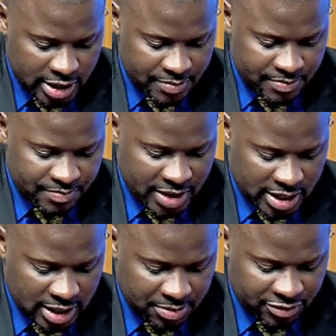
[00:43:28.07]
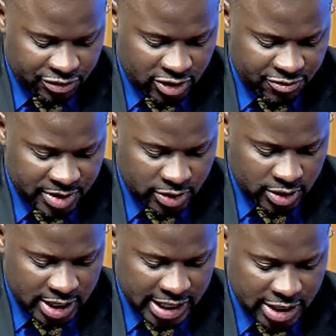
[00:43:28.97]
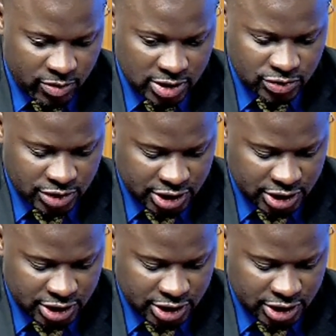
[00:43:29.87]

Um, a couple of you have been online.